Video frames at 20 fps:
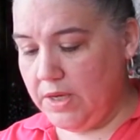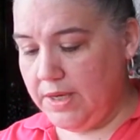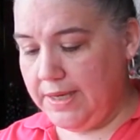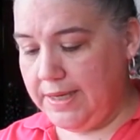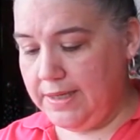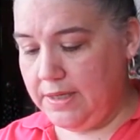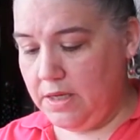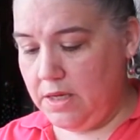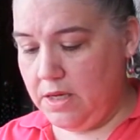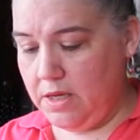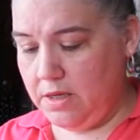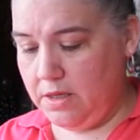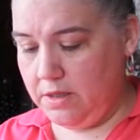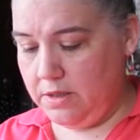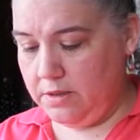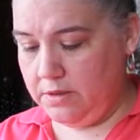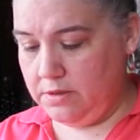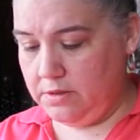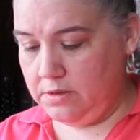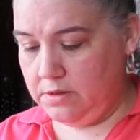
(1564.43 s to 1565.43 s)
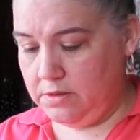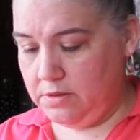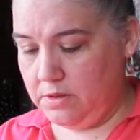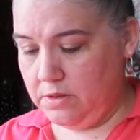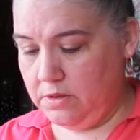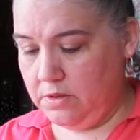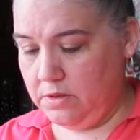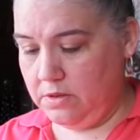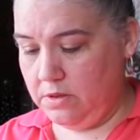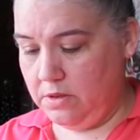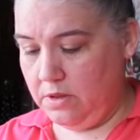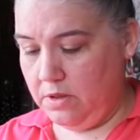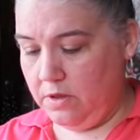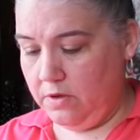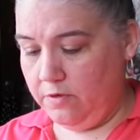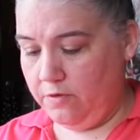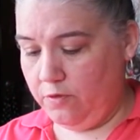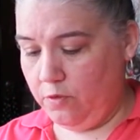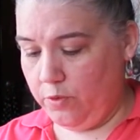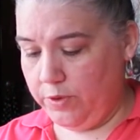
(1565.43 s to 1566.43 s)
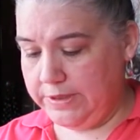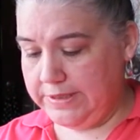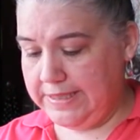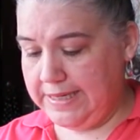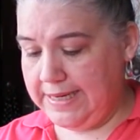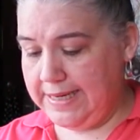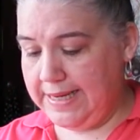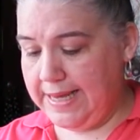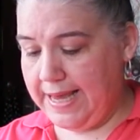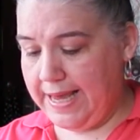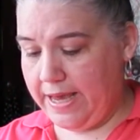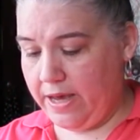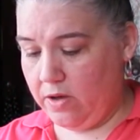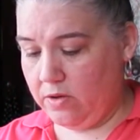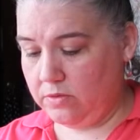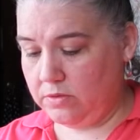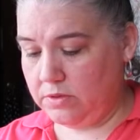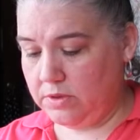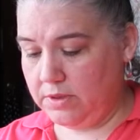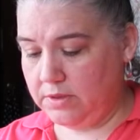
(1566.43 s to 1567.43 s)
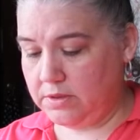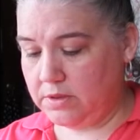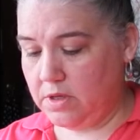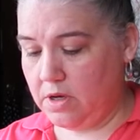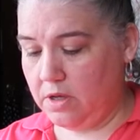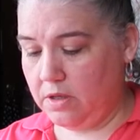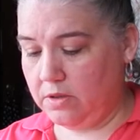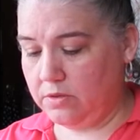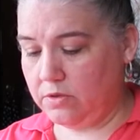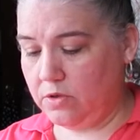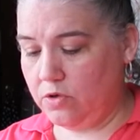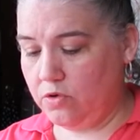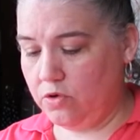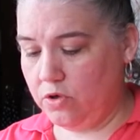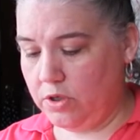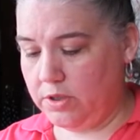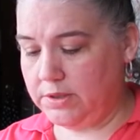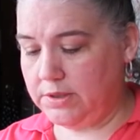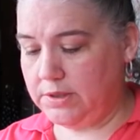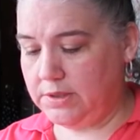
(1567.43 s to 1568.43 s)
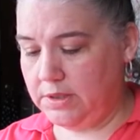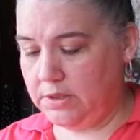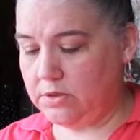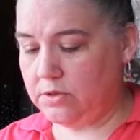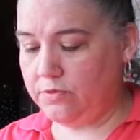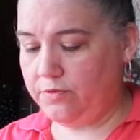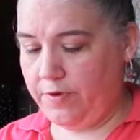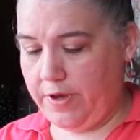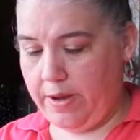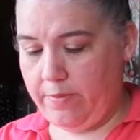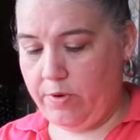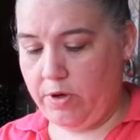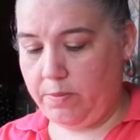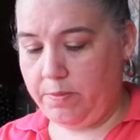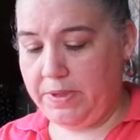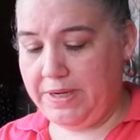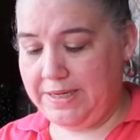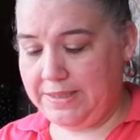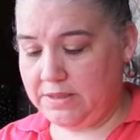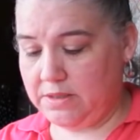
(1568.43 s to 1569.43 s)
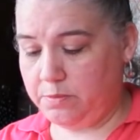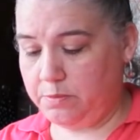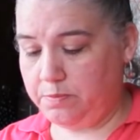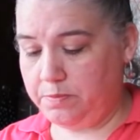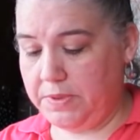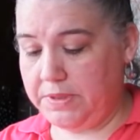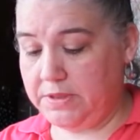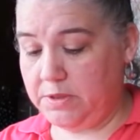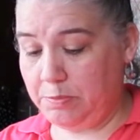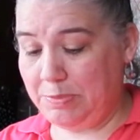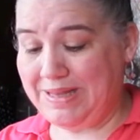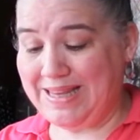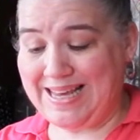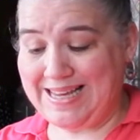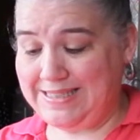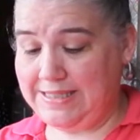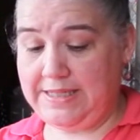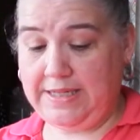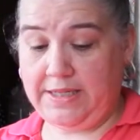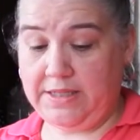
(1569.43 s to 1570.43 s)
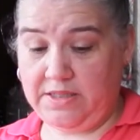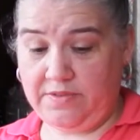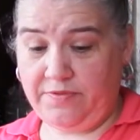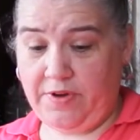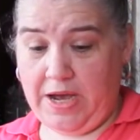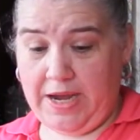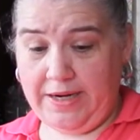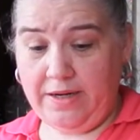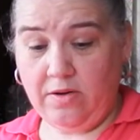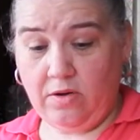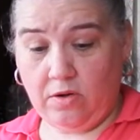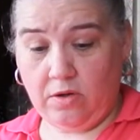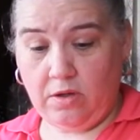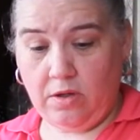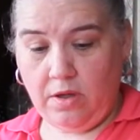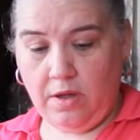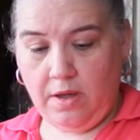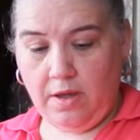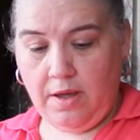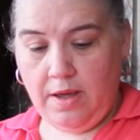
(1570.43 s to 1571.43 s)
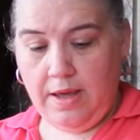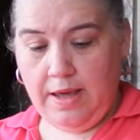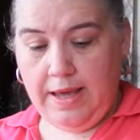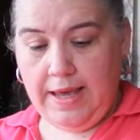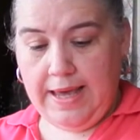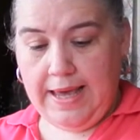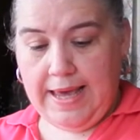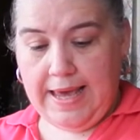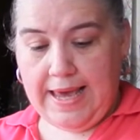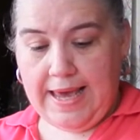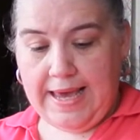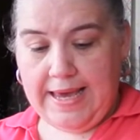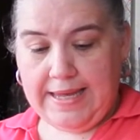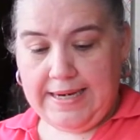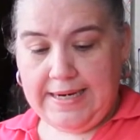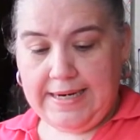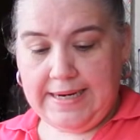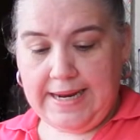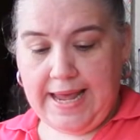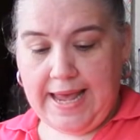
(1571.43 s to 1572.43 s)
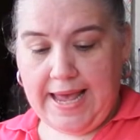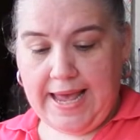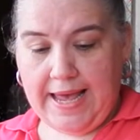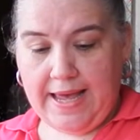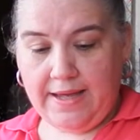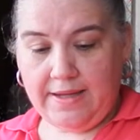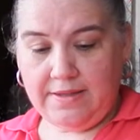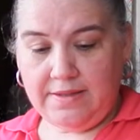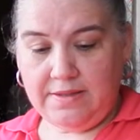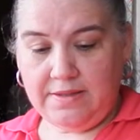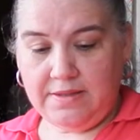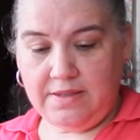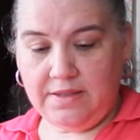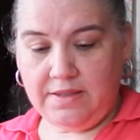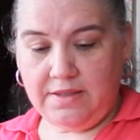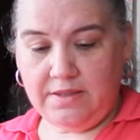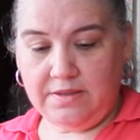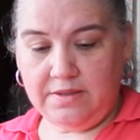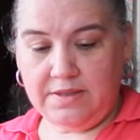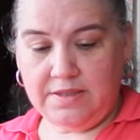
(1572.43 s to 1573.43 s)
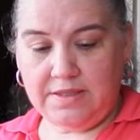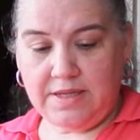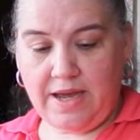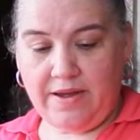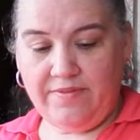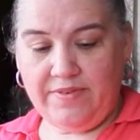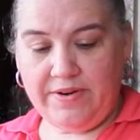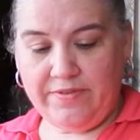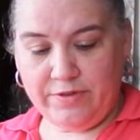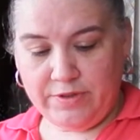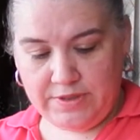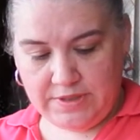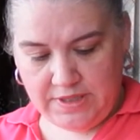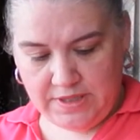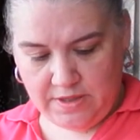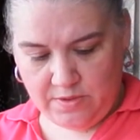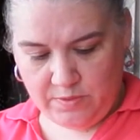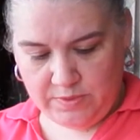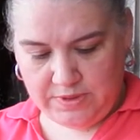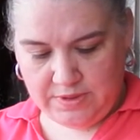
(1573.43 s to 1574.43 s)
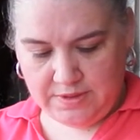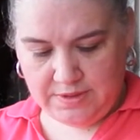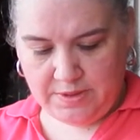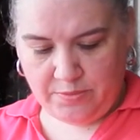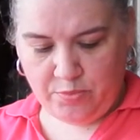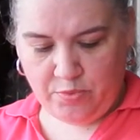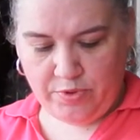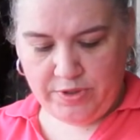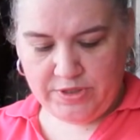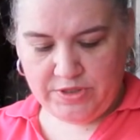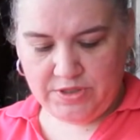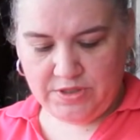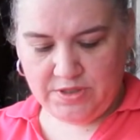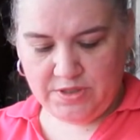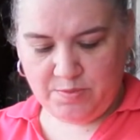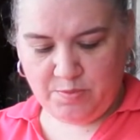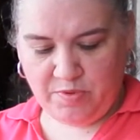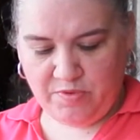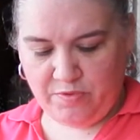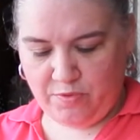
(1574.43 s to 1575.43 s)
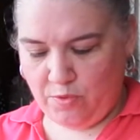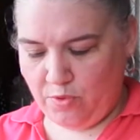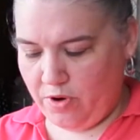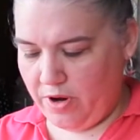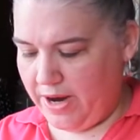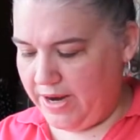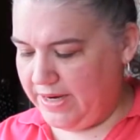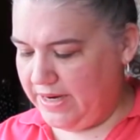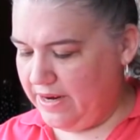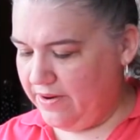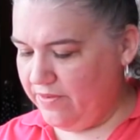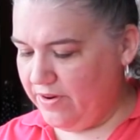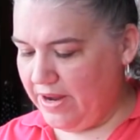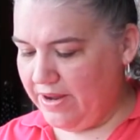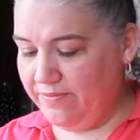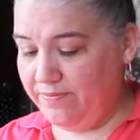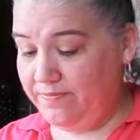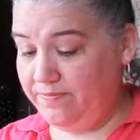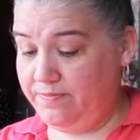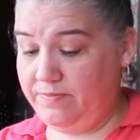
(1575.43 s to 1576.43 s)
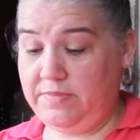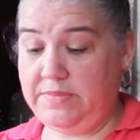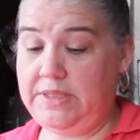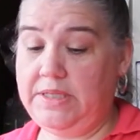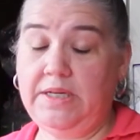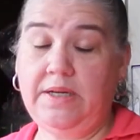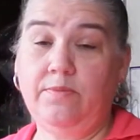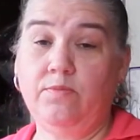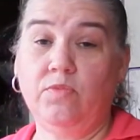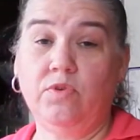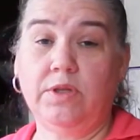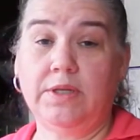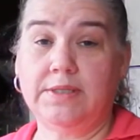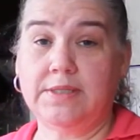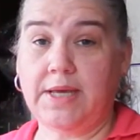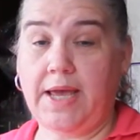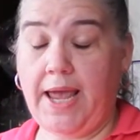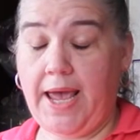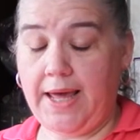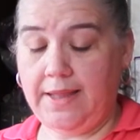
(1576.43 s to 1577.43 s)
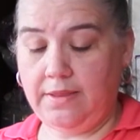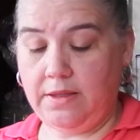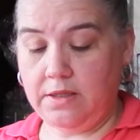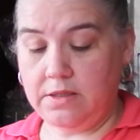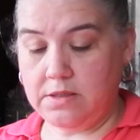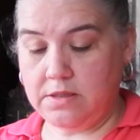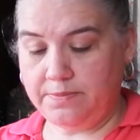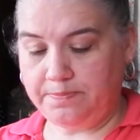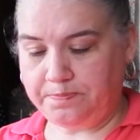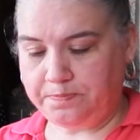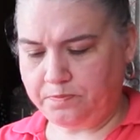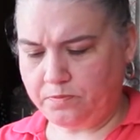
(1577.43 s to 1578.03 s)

It is 14 count. It's called cross stitch fabric, but it's it's plastic. It's vinyl. And it has the little, I've never seen it with the separations before. I never, I didn't even realize I had this.